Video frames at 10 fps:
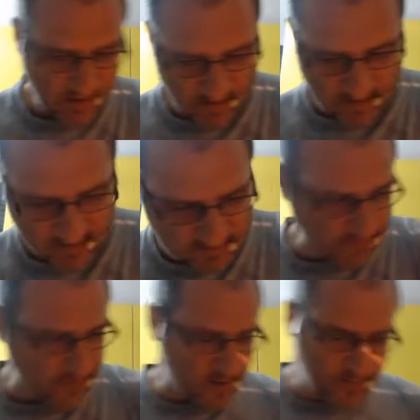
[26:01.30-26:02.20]
It's
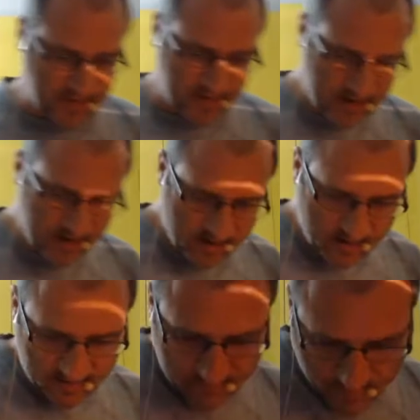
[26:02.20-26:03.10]
about me.
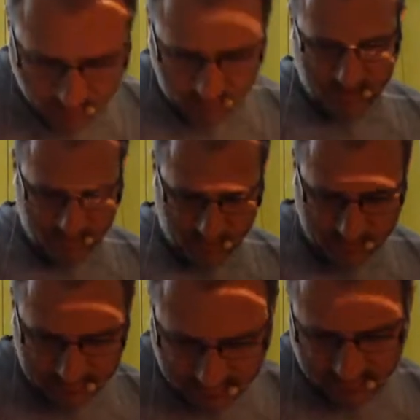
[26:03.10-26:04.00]
It's about me
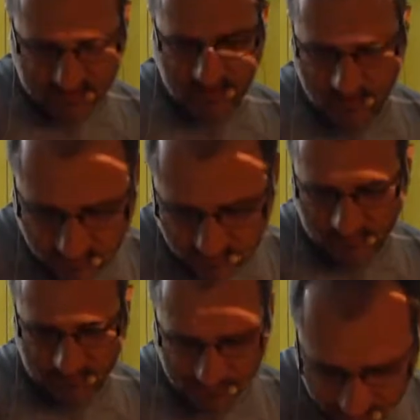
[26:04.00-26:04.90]
practicing, because
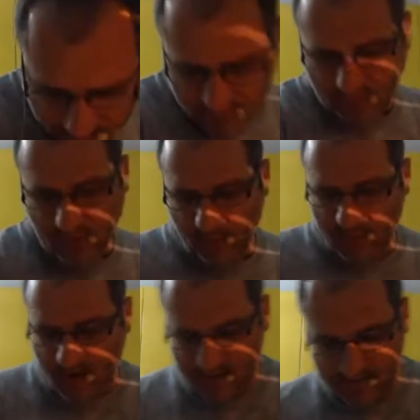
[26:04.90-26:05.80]
if you don't
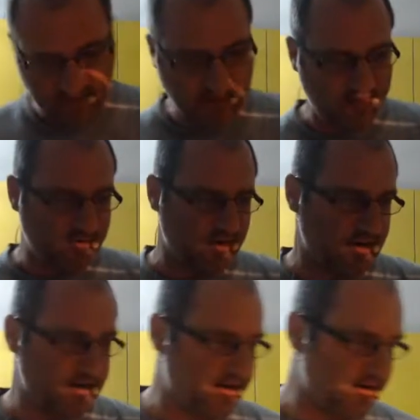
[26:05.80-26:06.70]
practice, you're never
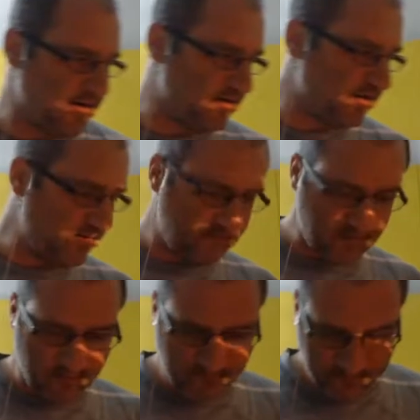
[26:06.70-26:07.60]
gonna get it done right. So,